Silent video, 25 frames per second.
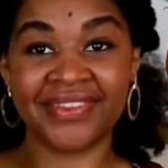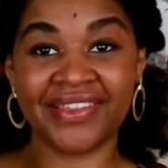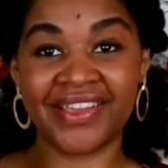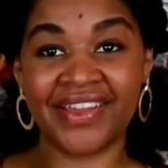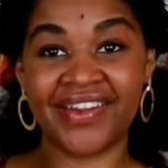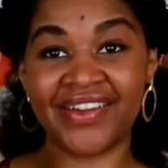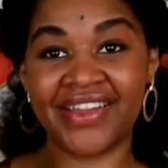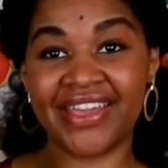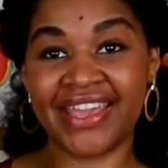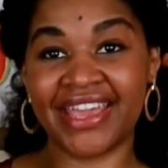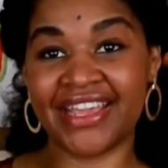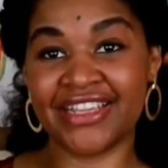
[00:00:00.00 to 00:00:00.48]

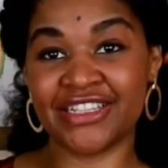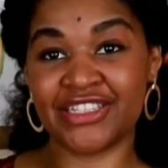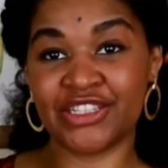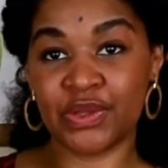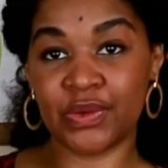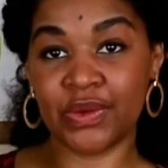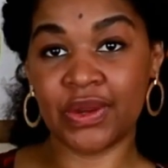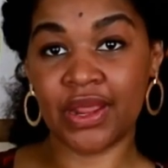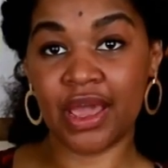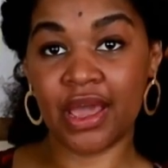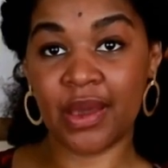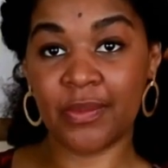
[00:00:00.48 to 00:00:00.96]
Okay, so
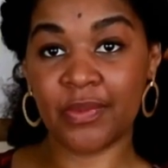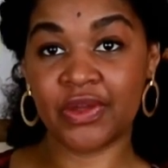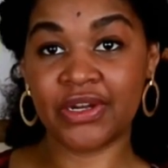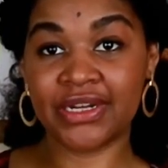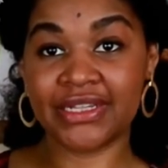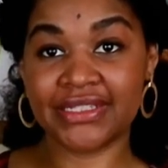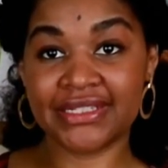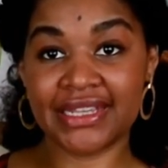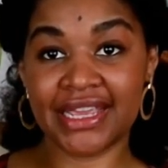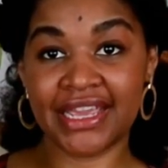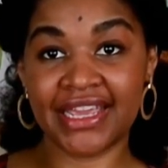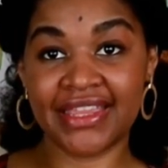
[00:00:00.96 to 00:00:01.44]
now I'm going
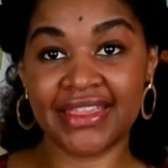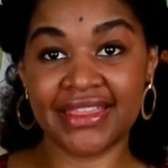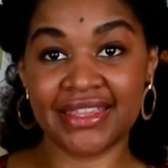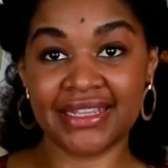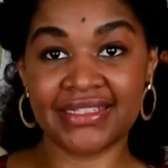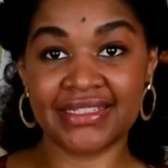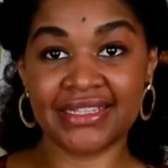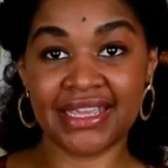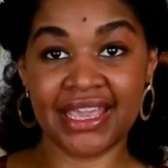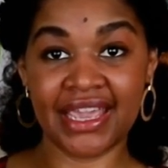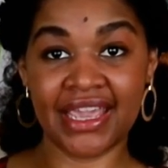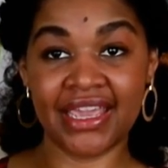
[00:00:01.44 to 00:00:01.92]
to take
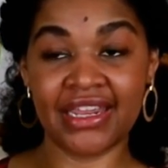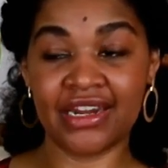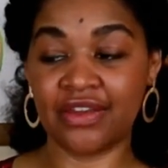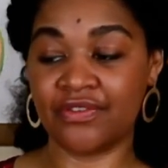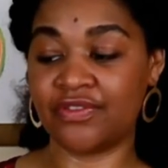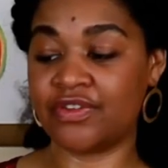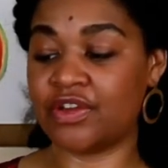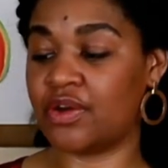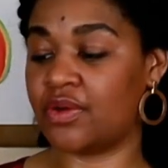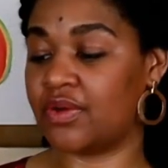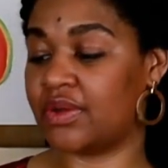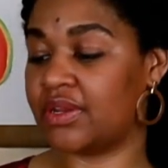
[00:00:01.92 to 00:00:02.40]
this can of
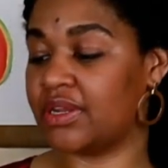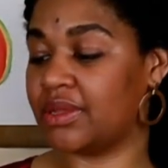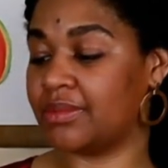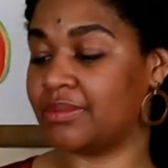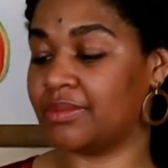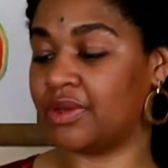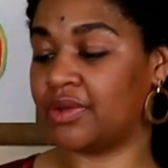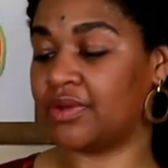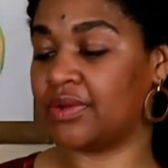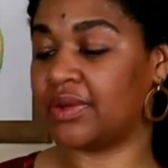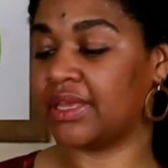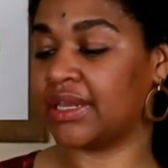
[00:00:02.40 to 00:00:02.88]
coconut
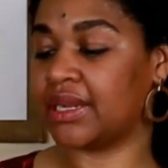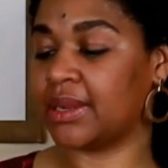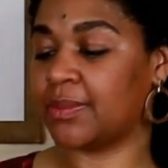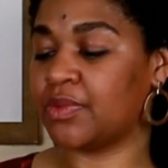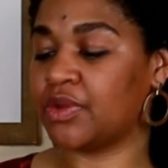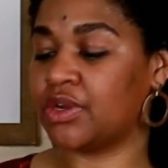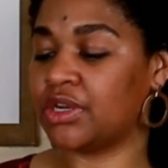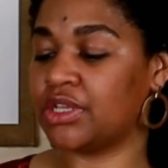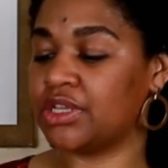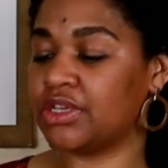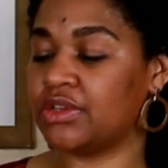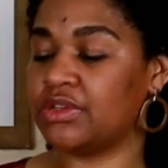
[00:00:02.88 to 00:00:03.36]
milk, and I'm
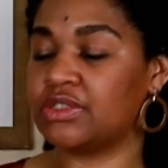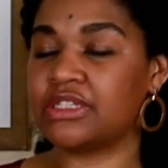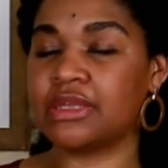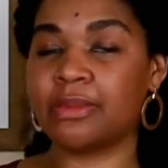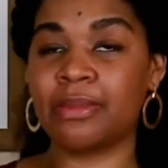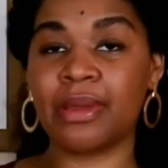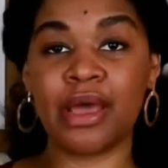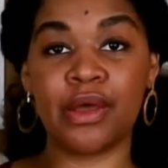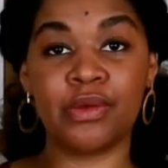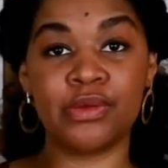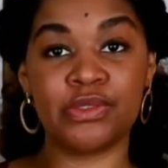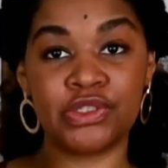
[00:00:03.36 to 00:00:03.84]
going to use
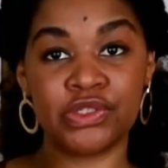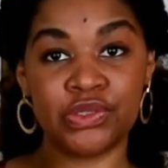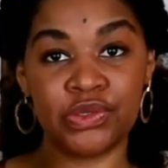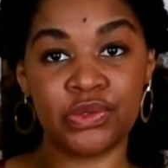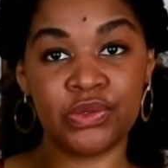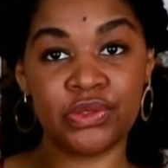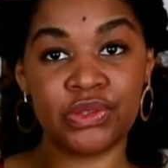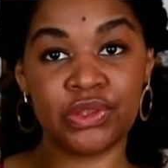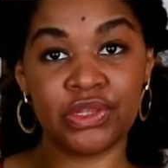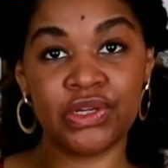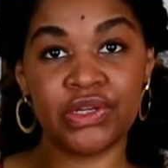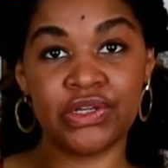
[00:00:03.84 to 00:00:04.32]
about
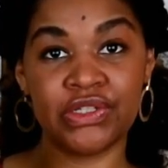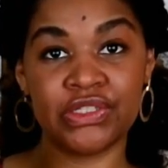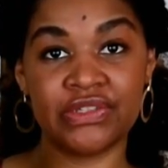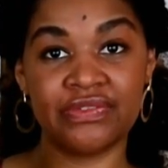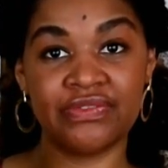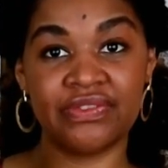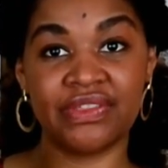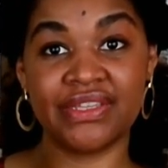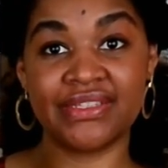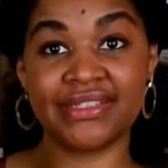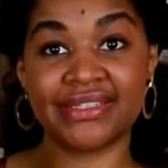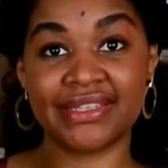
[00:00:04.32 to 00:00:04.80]
2/3
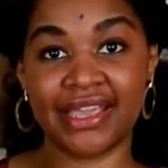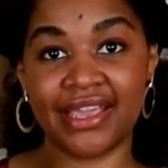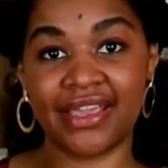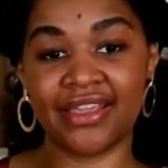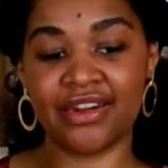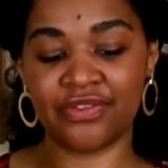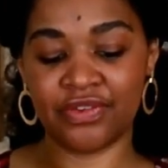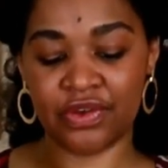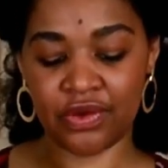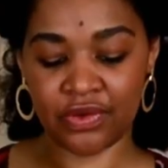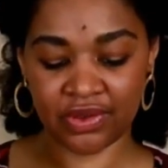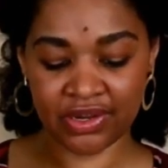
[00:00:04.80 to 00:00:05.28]
of this can
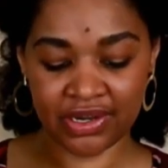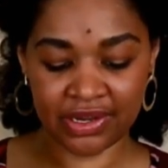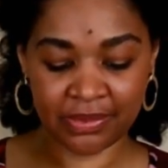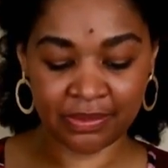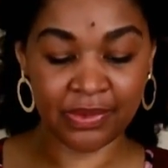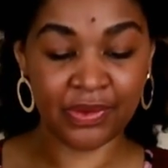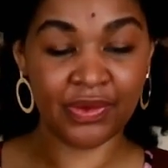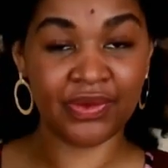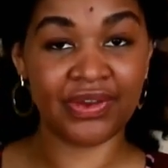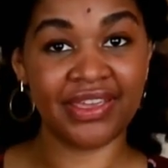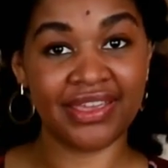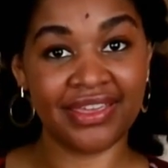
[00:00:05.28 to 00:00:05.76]
of coconut
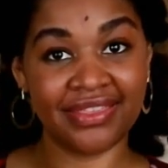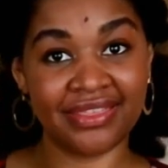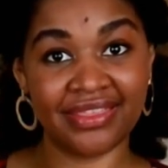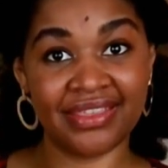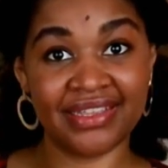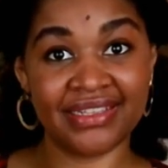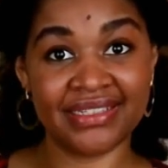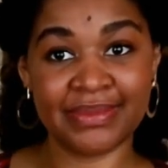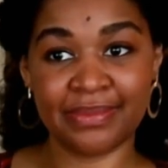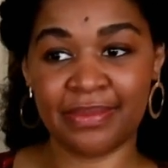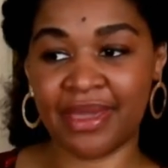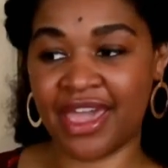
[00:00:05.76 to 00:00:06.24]
milk in
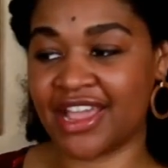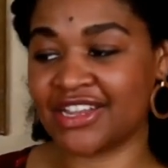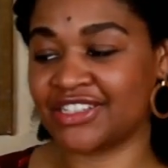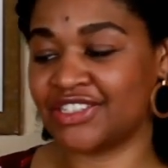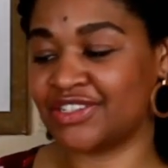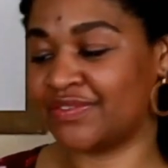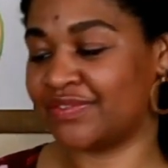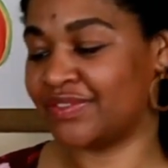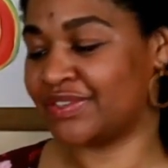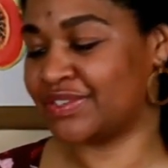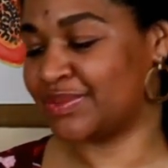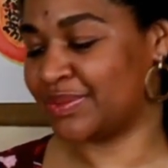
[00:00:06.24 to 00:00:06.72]
this batch
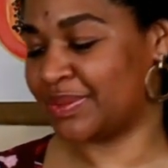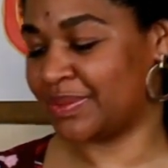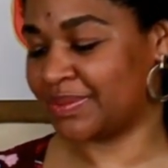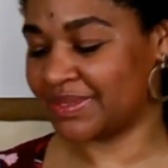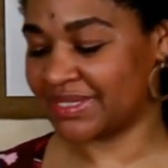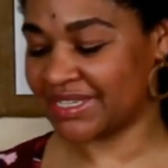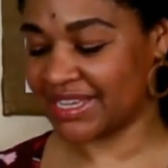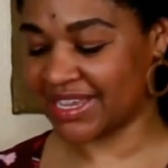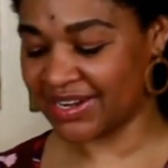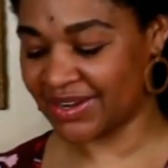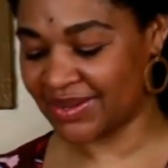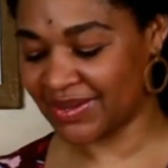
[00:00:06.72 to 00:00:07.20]
of the sweet
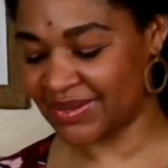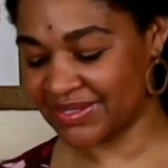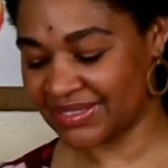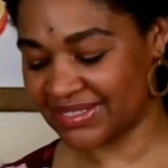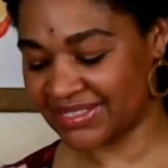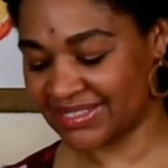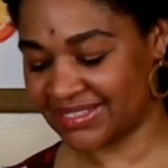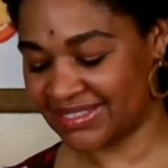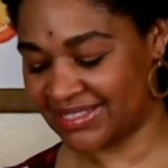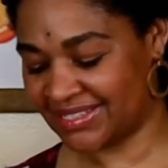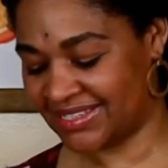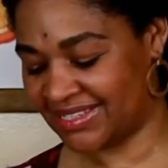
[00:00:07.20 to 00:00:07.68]
potatoes.